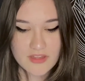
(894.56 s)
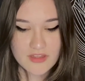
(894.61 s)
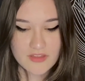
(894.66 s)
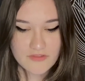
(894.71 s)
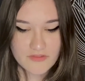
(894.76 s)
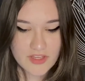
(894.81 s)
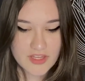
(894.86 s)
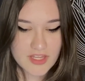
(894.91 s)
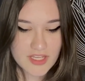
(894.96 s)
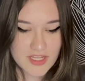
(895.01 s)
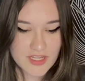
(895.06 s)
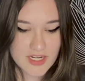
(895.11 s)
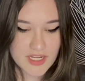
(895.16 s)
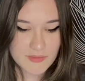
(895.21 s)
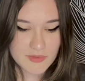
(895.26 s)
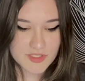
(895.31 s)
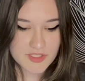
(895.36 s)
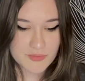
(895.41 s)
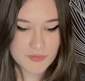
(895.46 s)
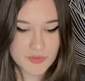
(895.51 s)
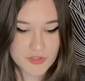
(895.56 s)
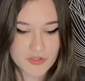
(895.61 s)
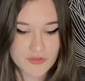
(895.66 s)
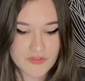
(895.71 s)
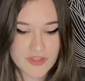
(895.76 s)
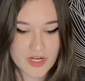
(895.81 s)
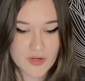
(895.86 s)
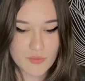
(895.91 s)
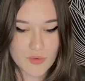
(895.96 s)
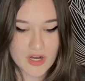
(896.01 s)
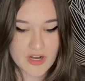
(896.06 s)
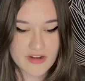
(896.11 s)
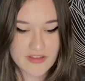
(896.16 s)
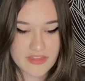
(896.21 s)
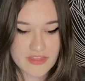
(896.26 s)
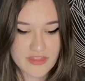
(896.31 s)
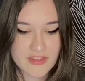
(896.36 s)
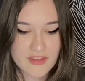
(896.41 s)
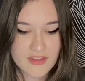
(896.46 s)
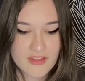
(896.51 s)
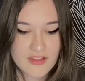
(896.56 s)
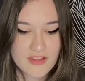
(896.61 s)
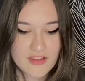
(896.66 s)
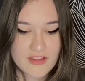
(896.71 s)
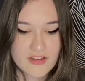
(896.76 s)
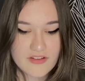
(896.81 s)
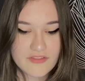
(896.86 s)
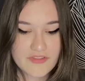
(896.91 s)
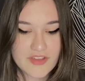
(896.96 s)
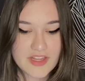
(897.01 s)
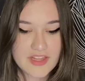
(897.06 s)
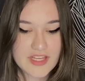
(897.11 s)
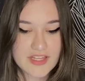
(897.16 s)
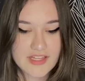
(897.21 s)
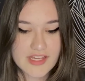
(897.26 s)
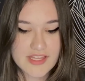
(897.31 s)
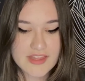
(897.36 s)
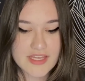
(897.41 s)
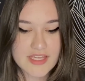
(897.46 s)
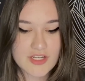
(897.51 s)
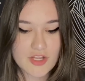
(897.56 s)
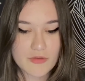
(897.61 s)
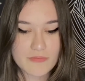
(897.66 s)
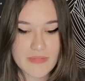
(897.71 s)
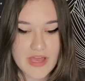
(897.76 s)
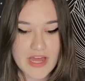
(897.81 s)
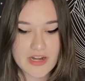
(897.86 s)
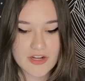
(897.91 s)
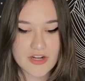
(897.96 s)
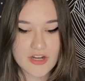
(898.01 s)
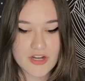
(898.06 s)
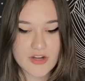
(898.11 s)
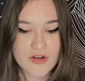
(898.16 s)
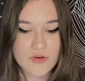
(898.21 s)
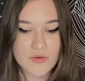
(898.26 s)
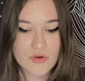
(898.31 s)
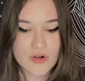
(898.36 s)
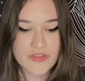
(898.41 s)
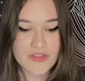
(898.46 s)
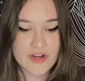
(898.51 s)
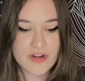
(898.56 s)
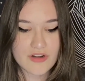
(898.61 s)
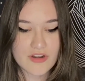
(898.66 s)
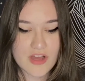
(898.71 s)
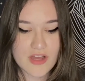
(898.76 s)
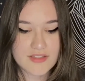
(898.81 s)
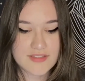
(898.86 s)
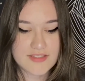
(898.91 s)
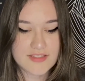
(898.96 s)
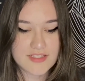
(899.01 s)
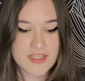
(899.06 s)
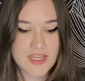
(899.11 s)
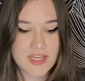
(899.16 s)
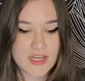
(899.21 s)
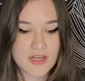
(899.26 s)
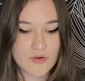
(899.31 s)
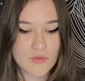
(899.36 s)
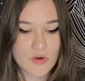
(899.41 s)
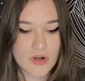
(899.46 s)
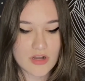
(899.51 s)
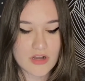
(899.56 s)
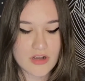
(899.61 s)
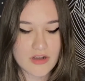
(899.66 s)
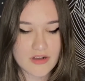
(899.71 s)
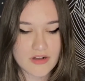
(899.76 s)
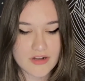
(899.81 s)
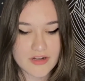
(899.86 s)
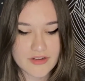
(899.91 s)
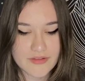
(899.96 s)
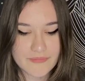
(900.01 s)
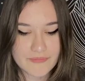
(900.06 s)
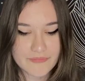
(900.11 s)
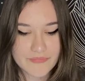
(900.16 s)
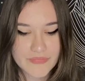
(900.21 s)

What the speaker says: Feeling unable to prove their worth. Feeling like they don't matter or they're not seen or heard.